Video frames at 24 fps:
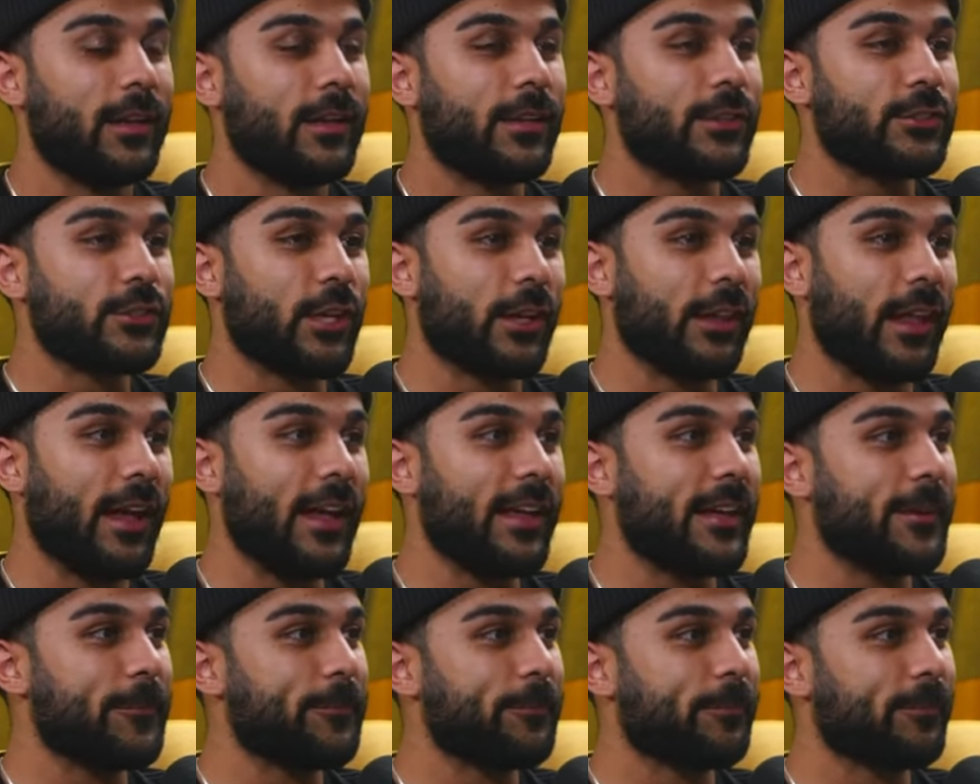So
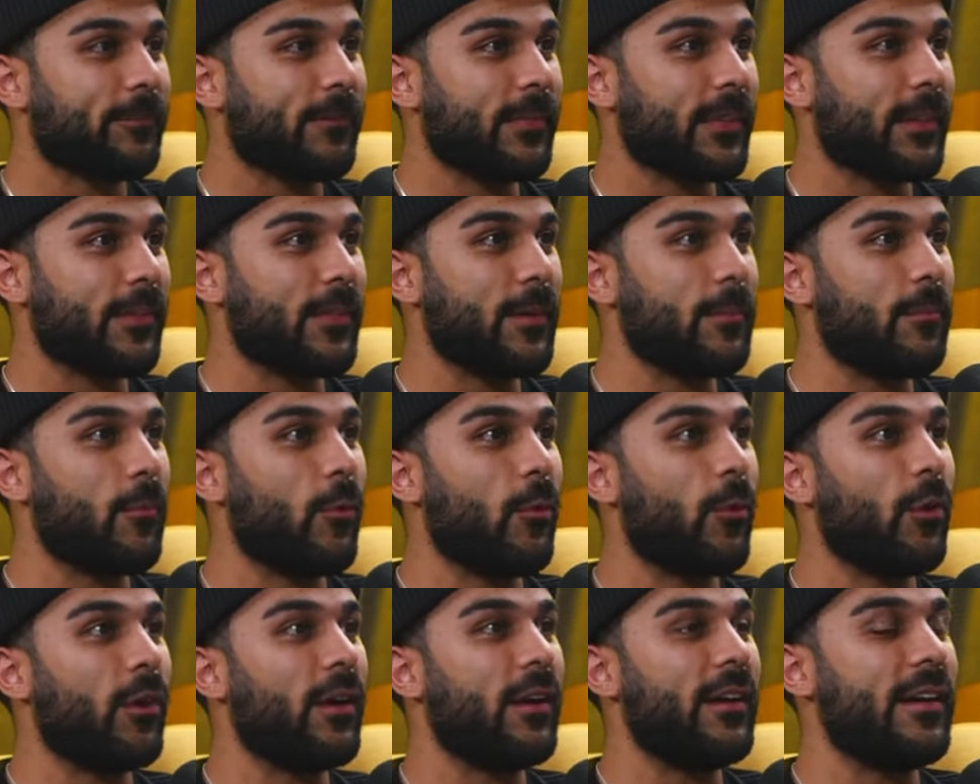like the
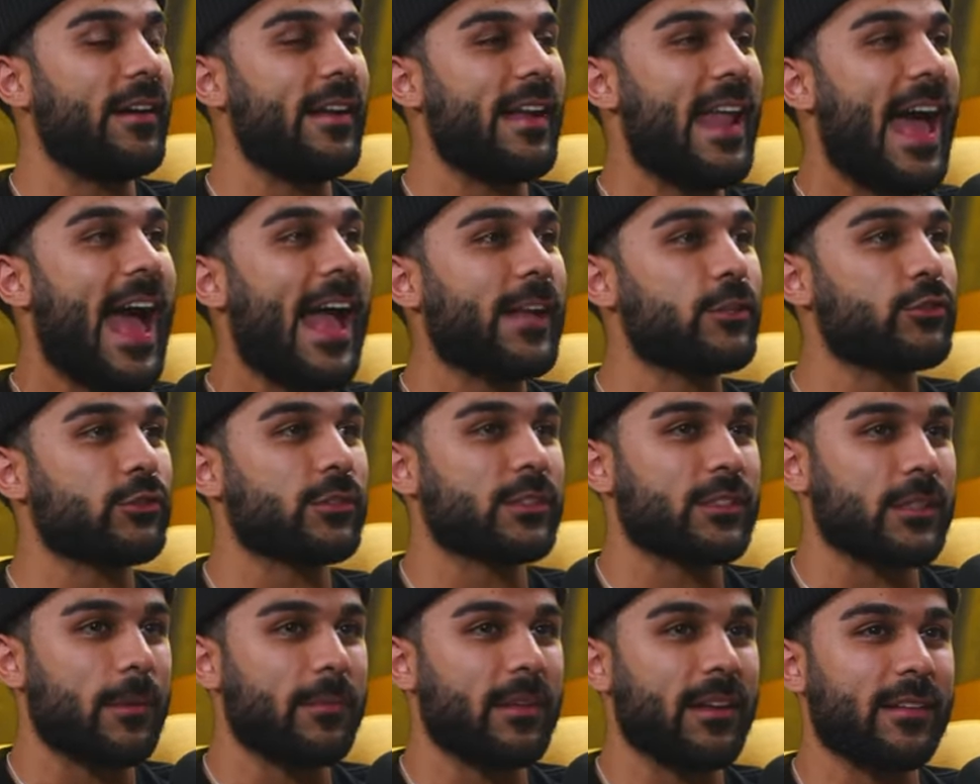more natural
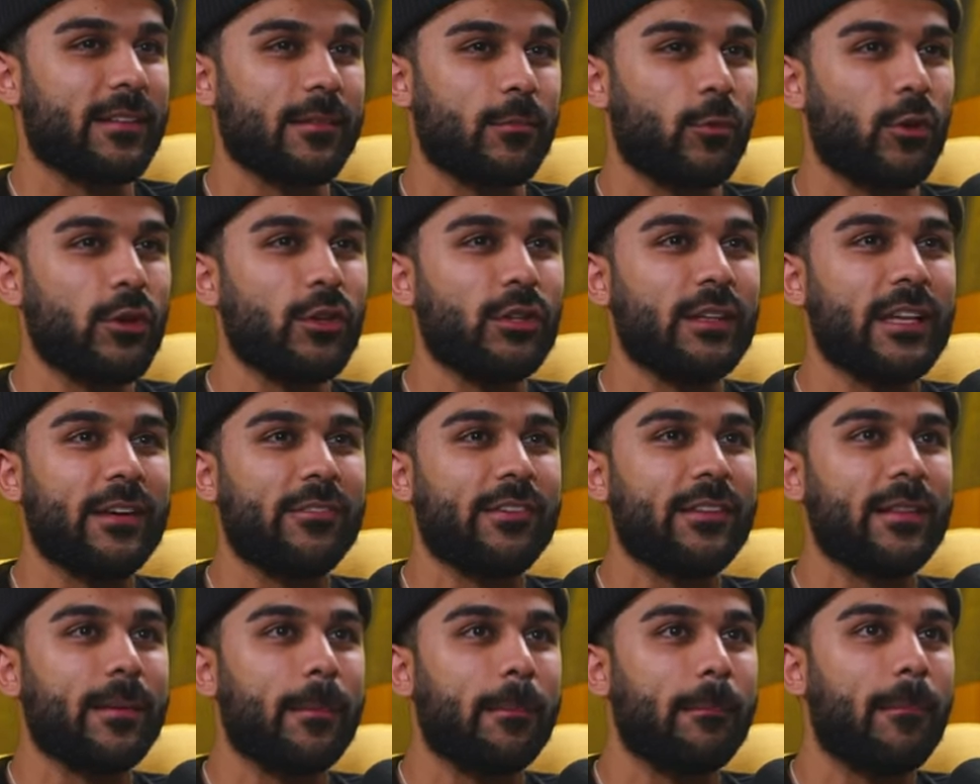something is, the more you live
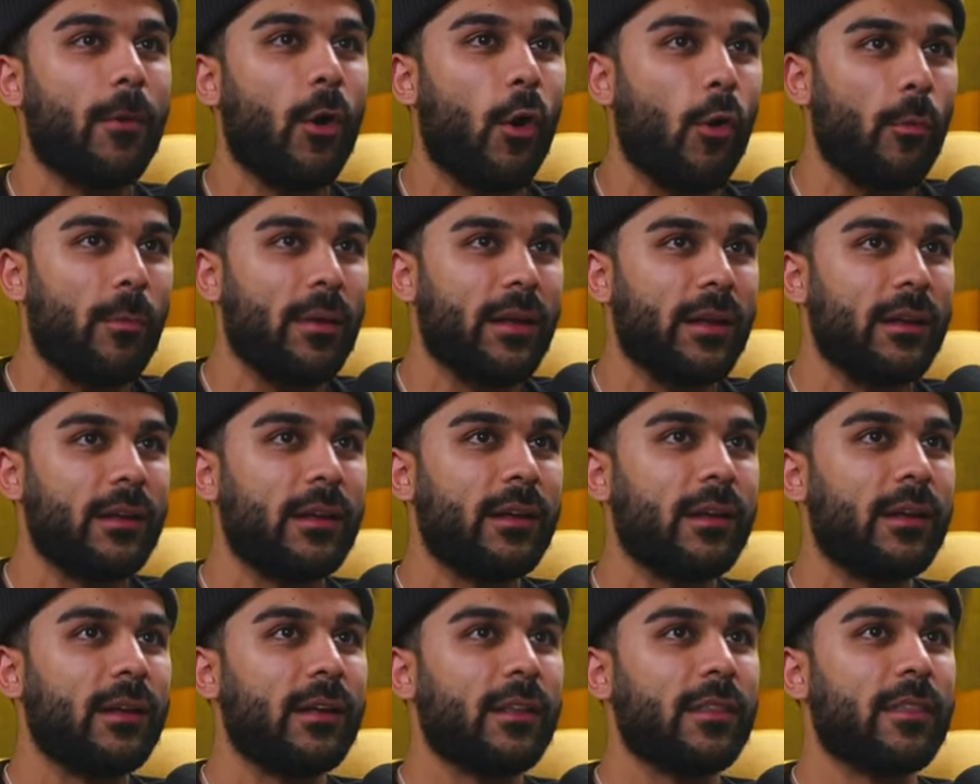in the moment,
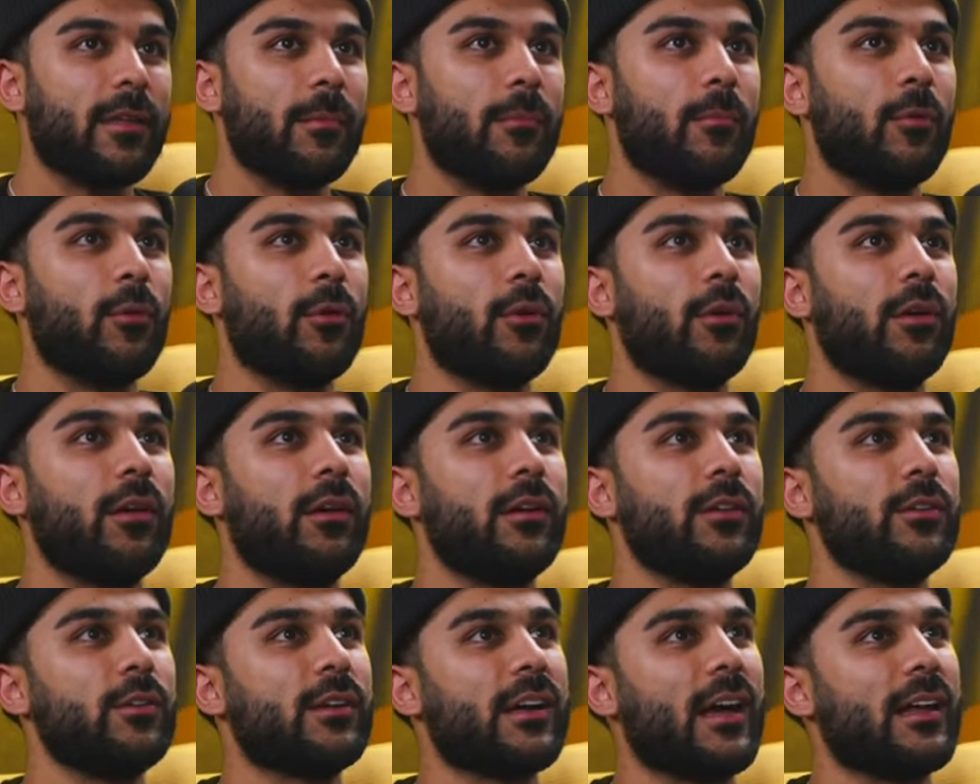the more
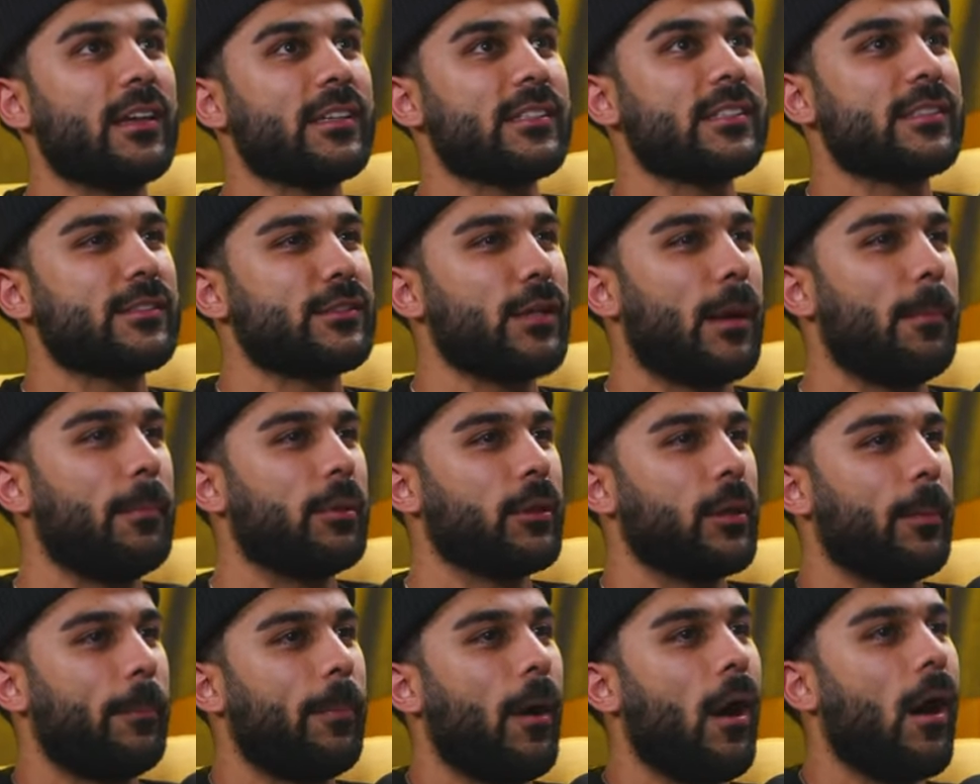you kind of
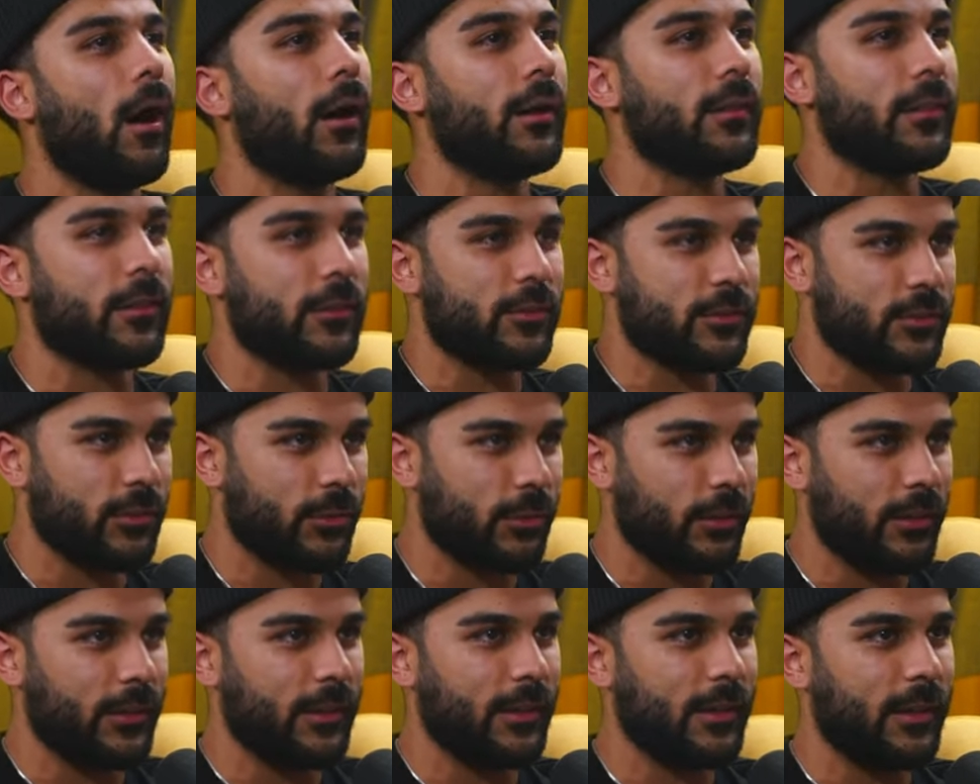stumble upon the
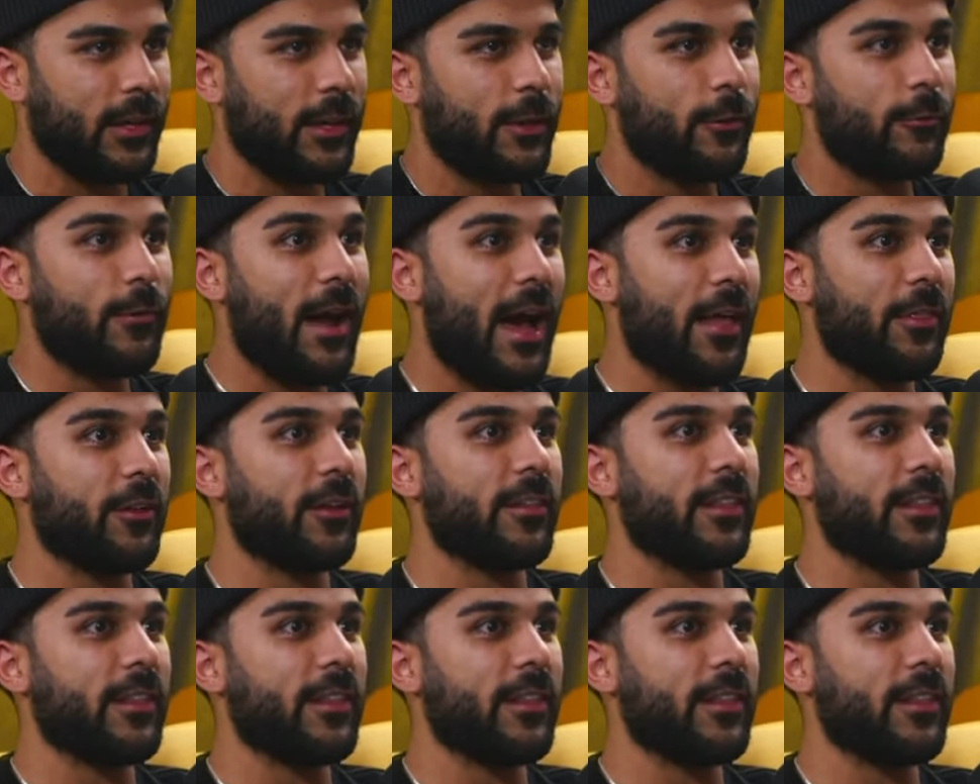story rather